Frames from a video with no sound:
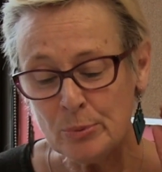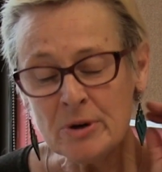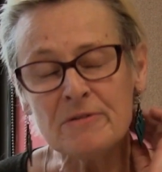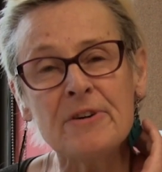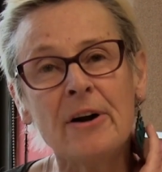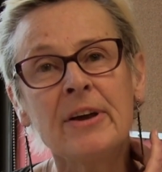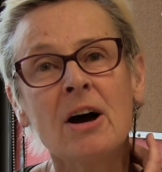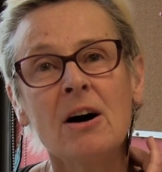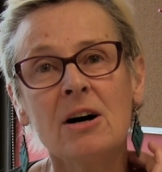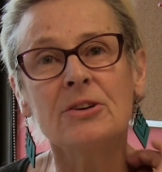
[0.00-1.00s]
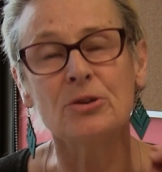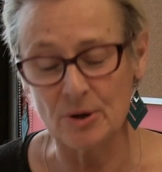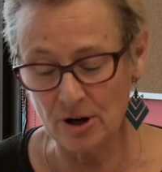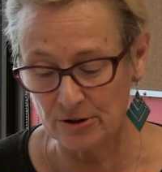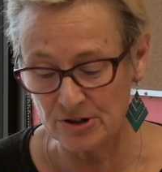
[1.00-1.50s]
We work very hard
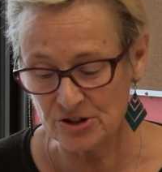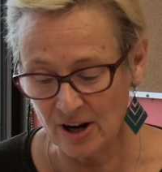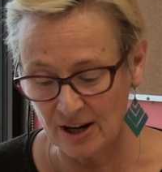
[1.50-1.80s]
to encourage